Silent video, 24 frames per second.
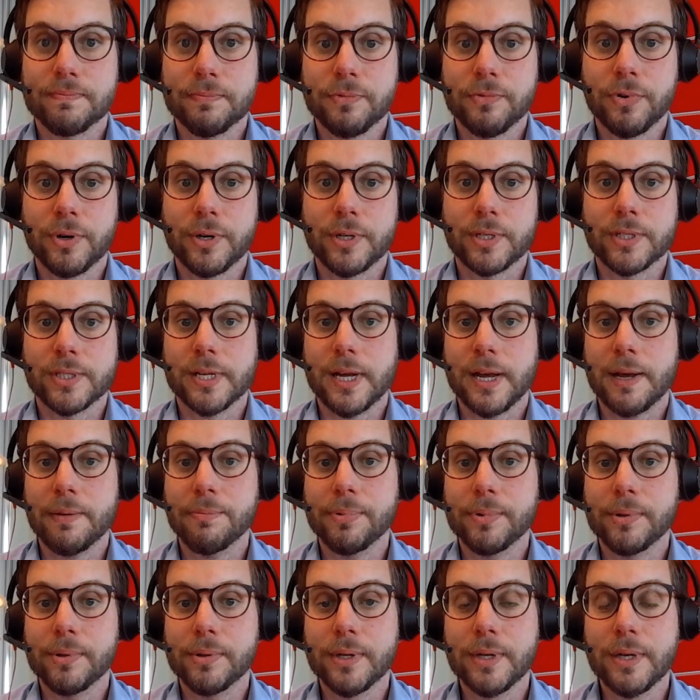For
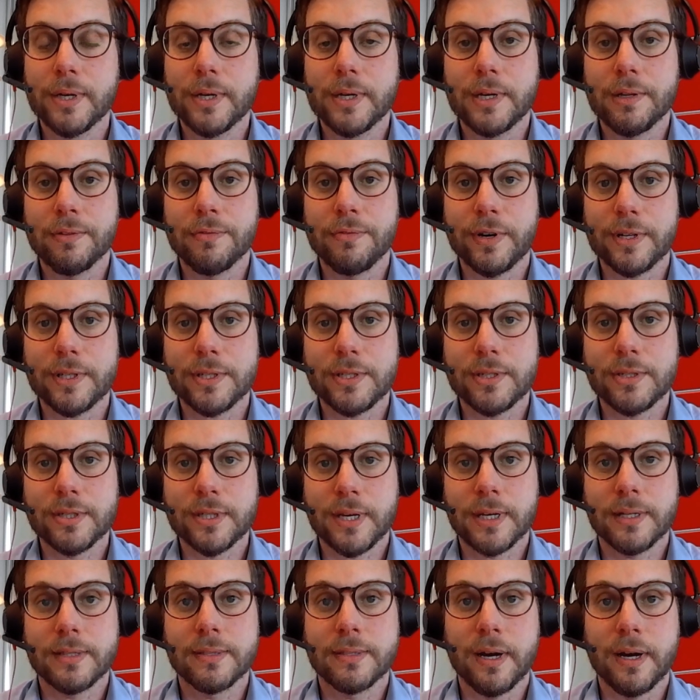example, investors
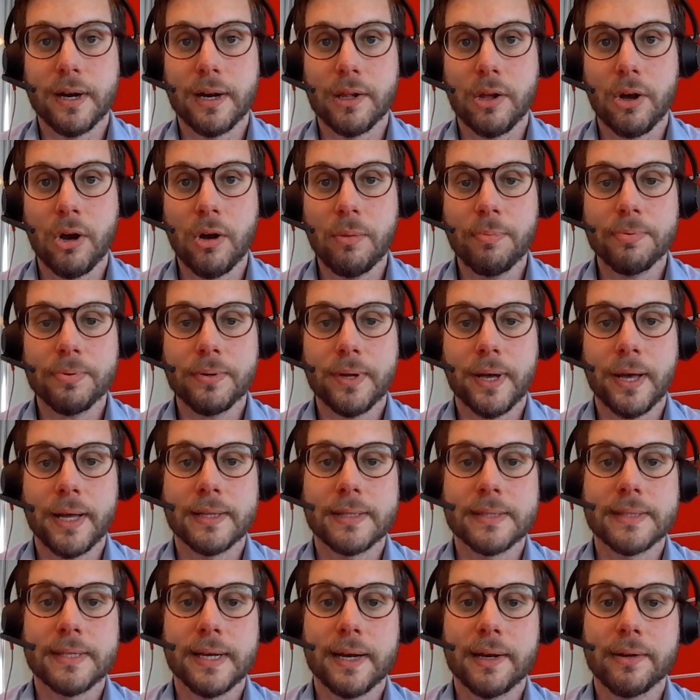can dial up
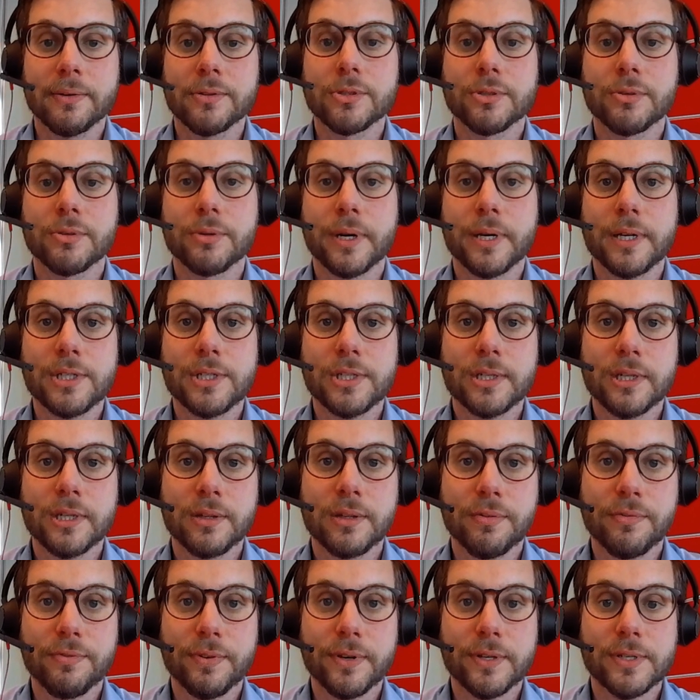and down duration in
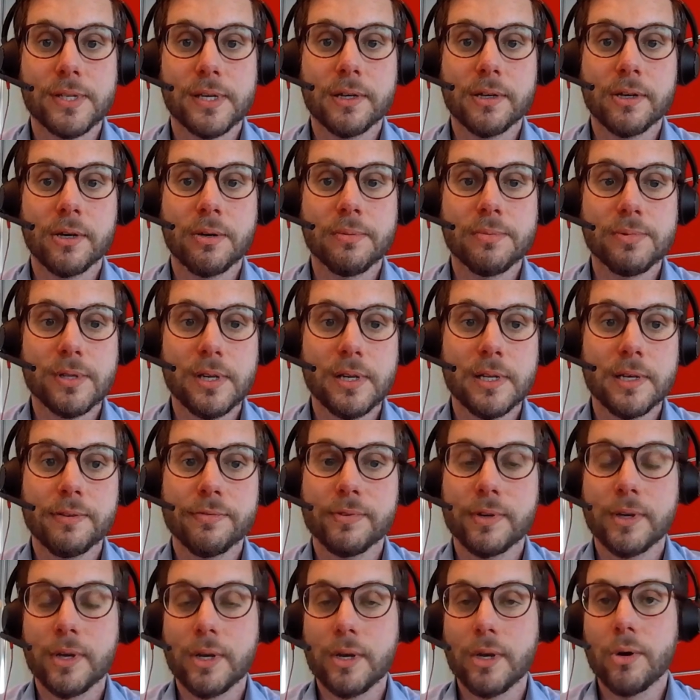the fixed income sleeve,